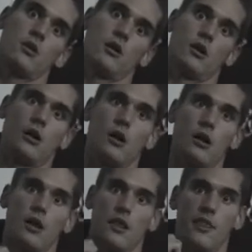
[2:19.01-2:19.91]

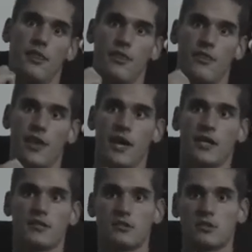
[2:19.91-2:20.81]

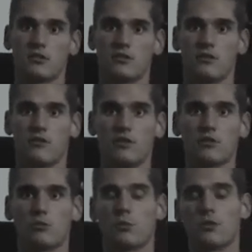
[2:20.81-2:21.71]
That's because of the
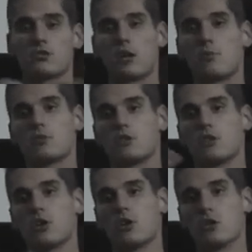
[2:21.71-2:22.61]
visual
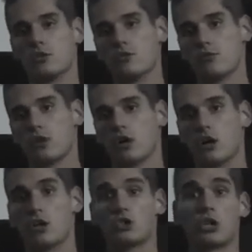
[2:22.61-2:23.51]
perception of
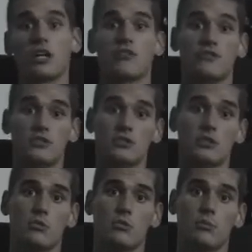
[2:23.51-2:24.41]
a shredded
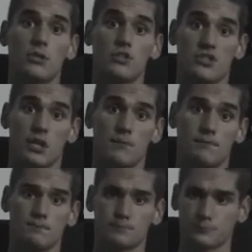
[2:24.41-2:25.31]
physique will present.
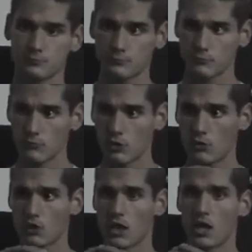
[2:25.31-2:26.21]

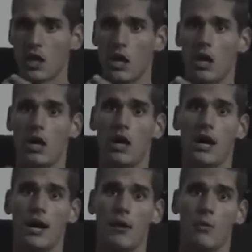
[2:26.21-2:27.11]
Okay,
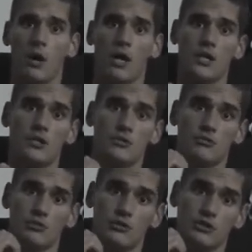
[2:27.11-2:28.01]
I wanted to
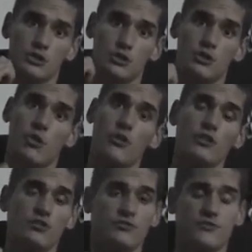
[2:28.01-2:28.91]
really show
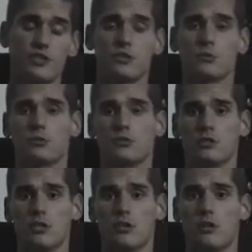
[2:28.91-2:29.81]
this
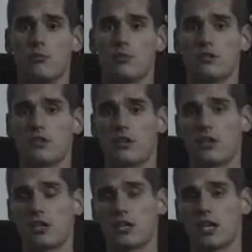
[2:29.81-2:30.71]
visually though, because I
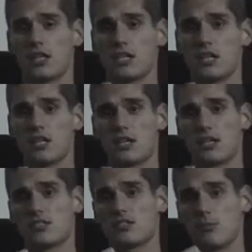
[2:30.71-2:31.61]
think that
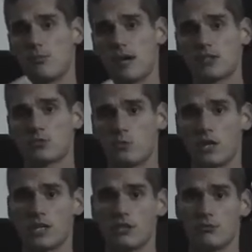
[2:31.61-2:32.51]
that's the best
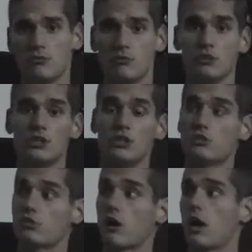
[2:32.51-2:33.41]
way to really
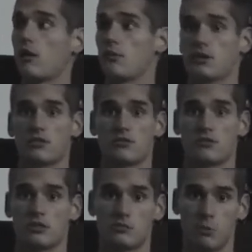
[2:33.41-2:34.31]
describe
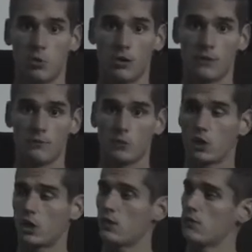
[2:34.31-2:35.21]
this point.
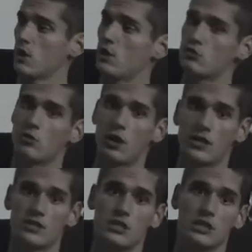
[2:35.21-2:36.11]
Okay, so I
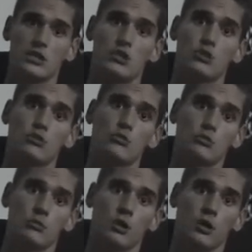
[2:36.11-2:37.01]
did
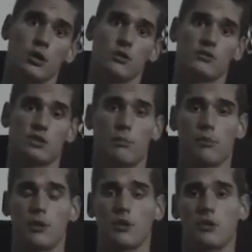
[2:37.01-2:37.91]
2
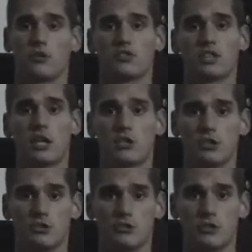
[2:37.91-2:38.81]
separate
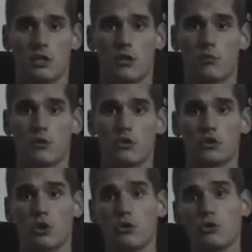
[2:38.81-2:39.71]
sketches, and I'm going to
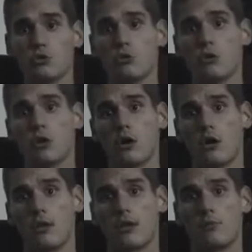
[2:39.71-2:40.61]
show you
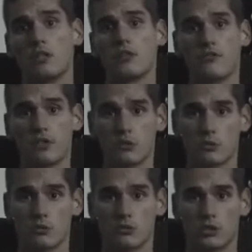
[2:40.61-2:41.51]
them
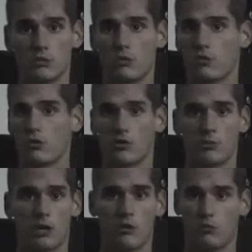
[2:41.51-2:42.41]
individually with only
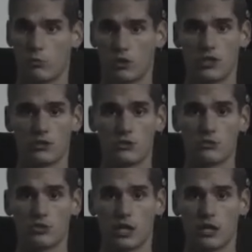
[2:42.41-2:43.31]
about 1 to 2
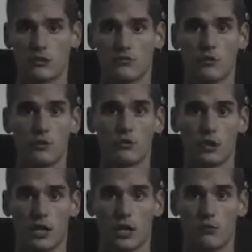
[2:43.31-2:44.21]
seconds for you to
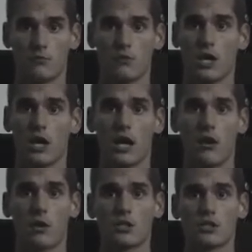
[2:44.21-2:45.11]
look at them, and I
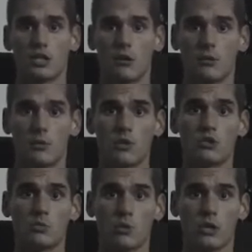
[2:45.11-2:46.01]
want you to tell me
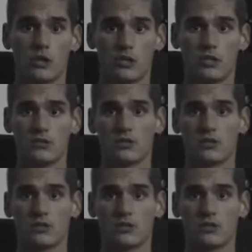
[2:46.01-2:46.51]
which one of these